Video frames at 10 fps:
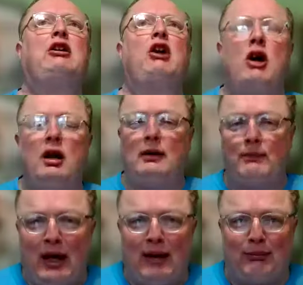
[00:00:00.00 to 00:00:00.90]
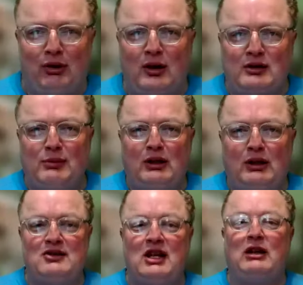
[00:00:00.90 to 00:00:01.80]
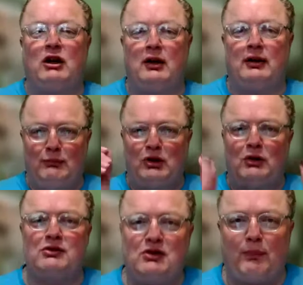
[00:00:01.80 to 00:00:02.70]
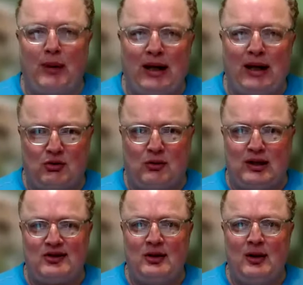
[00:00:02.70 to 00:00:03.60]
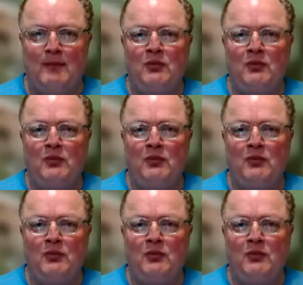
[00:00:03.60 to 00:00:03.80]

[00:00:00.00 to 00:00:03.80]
They call them Pop Tarts because they call them toaster pastries.